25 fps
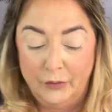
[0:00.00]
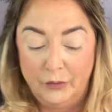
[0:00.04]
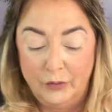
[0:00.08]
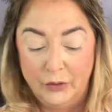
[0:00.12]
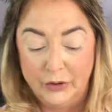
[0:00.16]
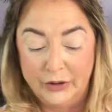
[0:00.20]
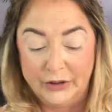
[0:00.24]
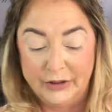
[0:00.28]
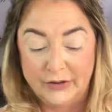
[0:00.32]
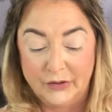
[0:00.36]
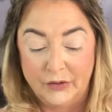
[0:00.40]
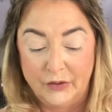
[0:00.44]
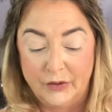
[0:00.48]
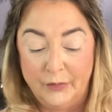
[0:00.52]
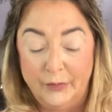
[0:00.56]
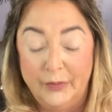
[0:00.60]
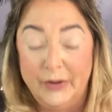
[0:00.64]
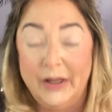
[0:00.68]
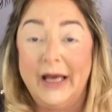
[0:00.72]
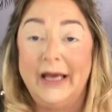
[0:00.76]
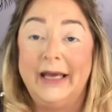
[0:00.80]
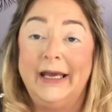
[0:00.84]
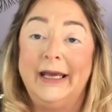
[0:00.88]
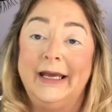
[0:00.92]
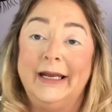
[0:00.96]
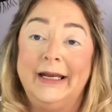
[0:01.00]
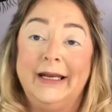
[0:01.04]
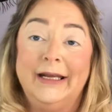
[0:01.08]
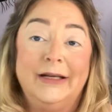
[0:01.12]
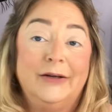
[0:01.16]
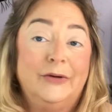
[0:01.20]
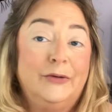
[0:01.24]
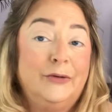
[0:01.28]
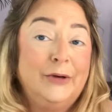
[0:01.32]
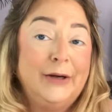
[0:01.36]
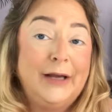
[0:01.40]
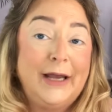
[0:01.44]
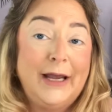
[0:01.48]
we're just going to play in it and
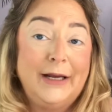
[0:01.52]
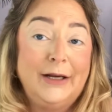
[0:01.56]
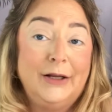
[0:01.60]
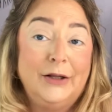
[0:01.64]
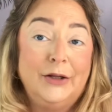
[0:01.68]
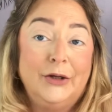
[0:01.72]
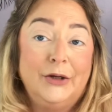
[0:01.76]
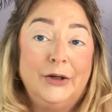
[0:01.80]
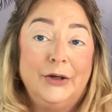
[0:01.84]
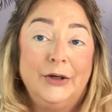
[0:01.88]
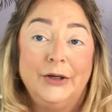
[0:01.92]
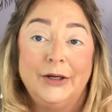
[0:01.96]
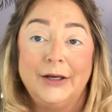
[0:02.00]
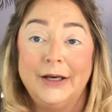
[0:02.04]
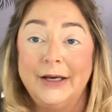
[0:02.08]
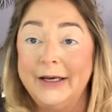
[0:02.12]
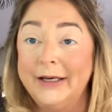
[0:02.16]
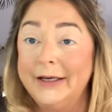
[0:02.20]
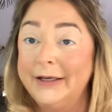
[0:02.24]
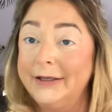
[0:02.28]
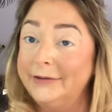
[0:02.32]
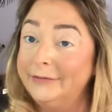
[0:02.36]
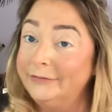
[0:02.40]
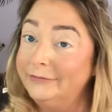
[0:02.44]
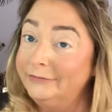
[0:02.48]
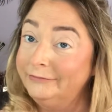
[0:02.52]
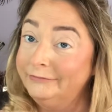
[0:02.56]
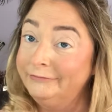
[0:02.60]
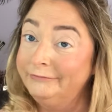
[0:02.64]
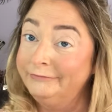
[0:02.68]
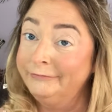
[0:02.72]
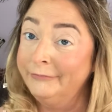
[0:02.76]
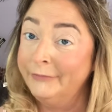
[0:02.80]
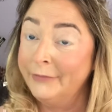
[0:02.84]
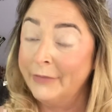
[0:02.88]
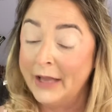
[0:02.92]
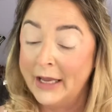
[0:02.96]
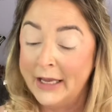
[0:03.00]
create a look and
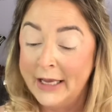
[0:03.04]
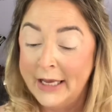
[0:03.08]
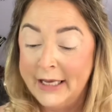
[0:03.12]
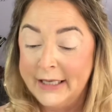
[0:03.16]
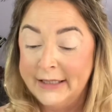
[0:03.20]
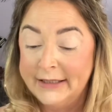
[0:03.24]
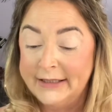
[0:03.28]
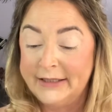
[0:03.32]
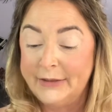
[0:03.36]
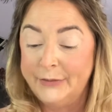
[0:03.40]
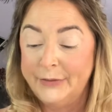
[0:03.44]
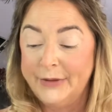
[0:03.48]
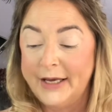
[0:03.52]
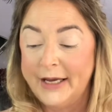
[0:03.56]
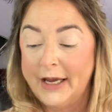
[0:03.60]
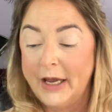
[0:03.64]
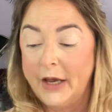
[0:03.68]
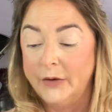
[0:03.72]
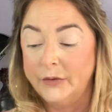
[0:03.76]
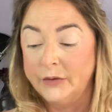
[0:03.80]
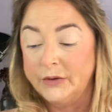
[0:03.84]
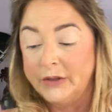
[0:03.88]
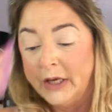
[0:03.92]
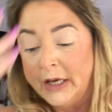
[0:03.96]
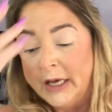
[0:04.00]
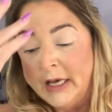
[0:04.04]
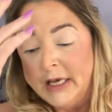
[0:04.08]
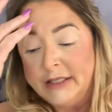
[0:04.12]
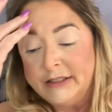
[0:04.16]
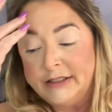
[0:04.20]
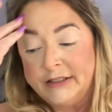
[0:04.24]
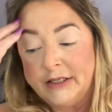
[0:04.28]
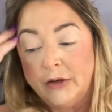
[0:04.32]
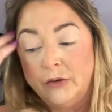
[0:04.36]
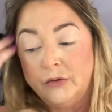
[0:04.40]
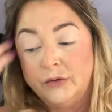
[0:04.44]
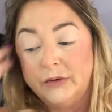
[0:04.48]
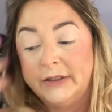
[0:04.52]
see where that goes.
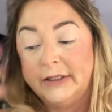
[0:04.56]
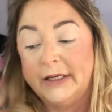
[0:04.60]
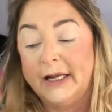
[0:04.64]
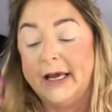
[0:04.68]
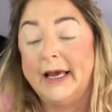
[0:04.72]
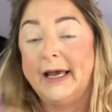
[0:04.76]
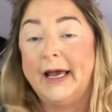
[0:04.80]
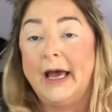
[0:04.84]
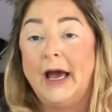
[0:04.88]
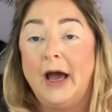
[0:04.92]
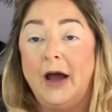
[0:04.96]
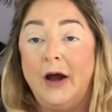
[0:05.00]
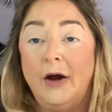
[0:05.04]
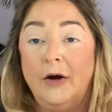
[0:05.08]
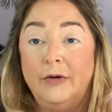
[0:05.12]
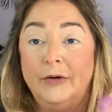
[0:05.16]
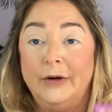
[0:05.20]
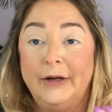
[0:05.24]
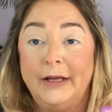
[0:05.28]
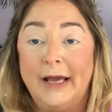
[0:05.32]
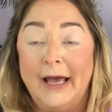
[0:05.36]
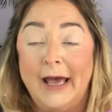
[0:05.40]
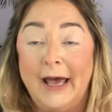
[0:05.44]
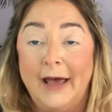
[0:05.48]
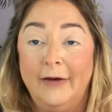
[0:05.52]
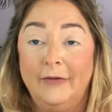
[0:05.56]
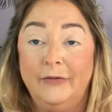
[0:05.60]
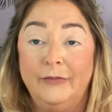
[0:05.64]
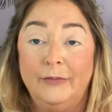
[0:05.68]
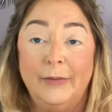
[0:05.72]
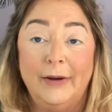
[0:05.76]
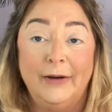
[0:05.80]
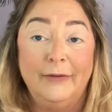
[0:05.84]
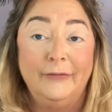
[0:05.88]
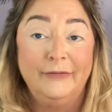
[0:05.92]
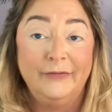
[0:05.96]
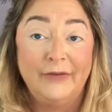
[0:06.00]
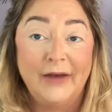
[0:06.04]
So today I already have
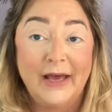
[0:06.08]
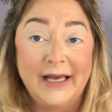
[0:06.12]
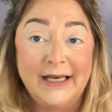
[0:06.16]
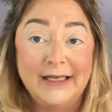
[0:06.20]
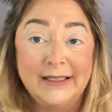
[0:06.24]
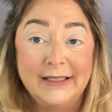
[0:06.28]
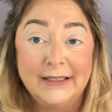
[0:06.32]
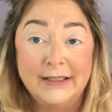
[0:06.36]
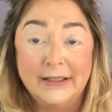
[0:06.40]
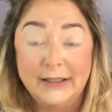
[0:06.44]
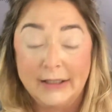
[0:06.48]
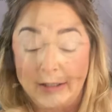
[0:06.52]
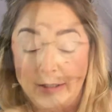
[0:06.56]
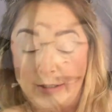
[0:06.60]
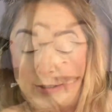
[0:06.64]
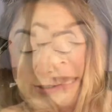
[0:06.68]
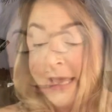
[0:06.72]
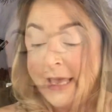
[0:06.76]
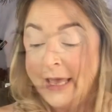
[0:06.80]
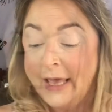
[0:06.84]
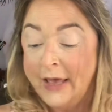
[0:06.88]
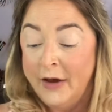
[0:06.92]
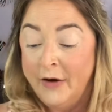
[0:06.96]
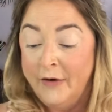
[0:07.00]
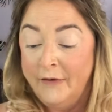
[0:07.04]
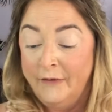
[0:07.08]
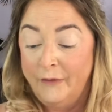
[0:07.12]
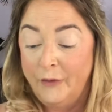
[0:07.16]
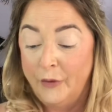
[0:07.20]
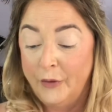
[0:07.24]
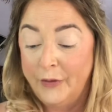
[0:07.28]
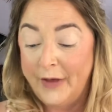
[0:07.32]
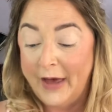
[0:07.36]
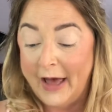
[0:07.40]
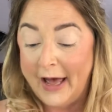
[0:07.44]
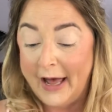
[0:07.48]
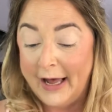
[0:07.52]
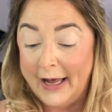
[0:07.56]
my face done. For
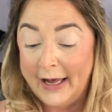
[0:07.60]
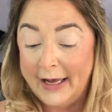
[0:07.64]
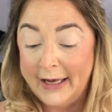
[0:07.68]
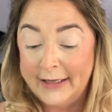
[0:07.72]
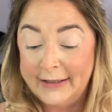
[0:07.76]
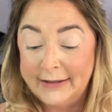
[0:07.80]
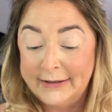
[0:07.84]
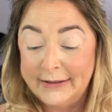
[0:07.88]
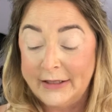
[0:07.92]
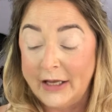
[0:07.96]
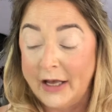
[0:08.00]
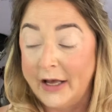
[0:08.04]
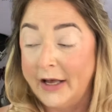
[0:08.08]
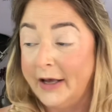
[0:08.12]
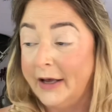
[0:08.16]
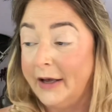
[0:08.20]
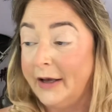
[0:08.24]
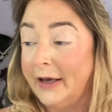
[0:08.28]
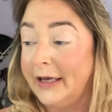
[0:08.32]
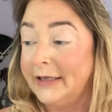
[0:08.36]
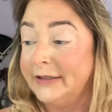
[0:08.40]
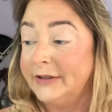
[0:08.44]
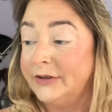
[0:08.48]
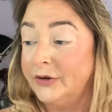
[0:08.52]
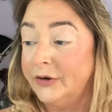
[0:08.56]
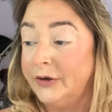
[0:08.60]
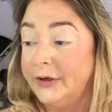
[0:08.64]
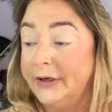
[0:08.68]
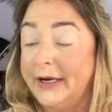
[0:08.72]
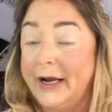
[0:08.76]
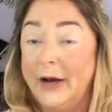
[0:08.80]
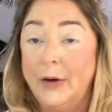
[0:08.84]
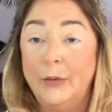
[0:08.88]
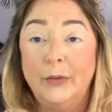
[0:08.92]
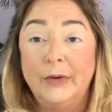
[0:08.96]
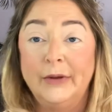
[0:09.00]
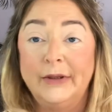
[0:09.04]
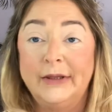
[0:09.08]
the eyes, I started
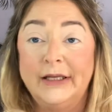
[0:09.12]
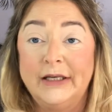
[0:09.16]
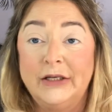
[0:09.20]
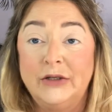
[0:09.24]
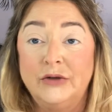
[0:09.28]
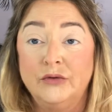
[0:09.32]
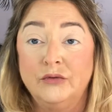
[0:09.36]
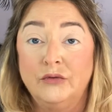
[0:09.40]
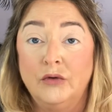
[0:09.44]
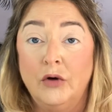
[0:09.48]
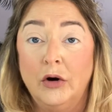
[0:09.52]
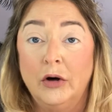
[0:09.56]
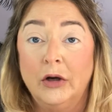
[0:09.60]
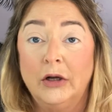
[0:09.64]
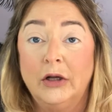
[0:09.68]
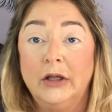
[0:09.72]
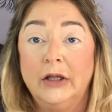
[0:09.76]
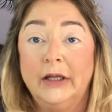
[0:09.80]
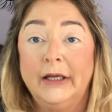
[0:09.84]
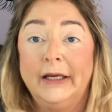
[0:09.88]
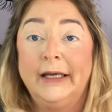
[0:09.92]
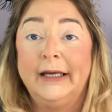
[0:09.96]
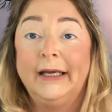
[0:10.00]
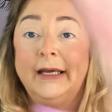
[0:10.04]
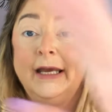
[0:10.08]
out with the Gerard Clean